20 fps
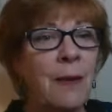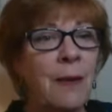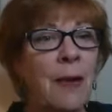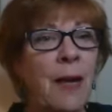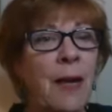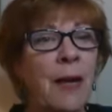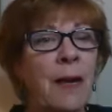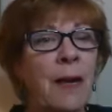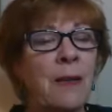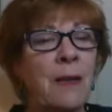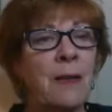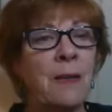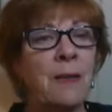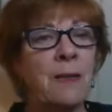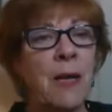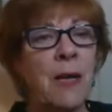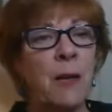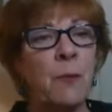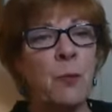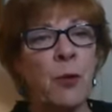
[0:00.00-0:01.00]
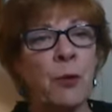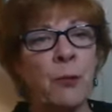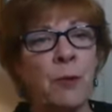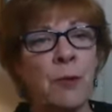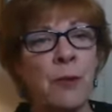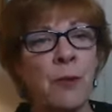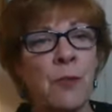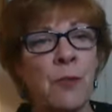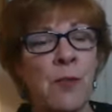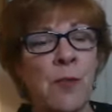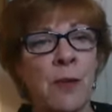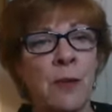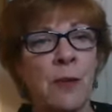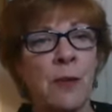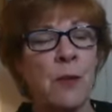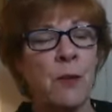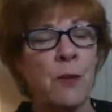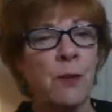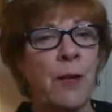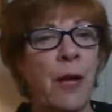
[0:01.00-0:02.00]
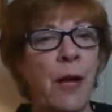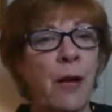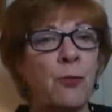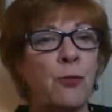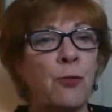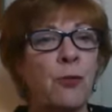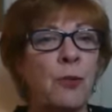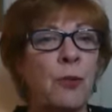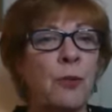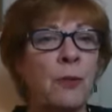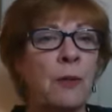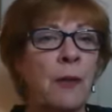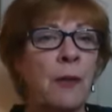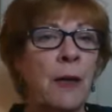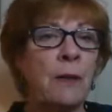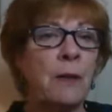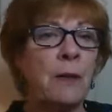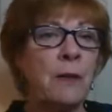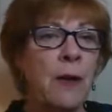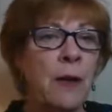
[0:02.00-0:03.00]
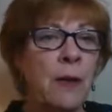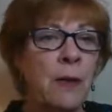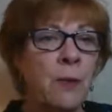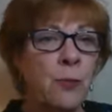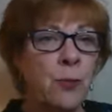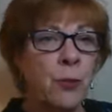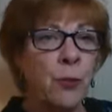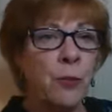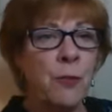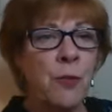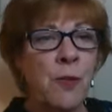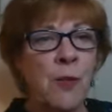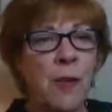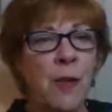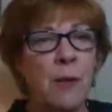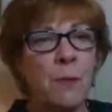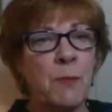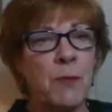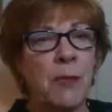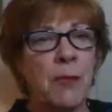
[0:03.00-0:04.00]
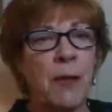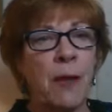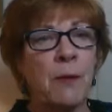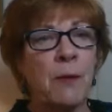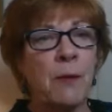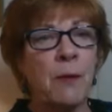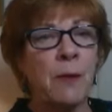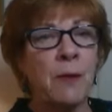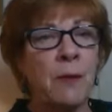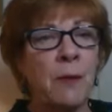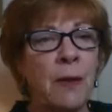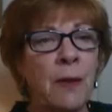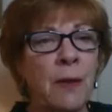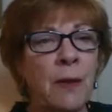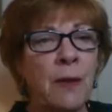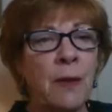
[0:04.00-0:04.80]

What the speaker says: and at a time where Religious Science International and United Churches came together,